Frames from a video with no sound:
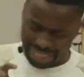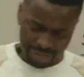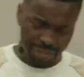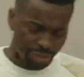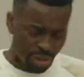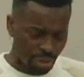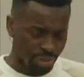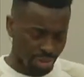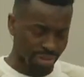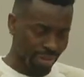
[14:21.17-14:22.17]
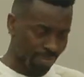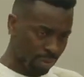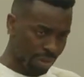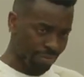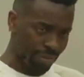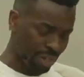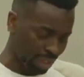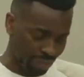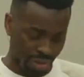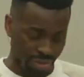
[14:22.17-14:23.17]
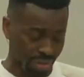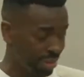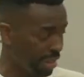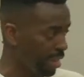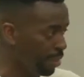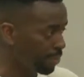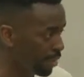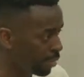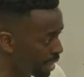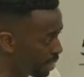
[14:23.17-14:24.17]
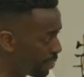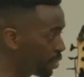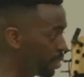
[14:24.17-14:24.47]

giving you a certain boyfriend or giving you a certain girlfriend or giving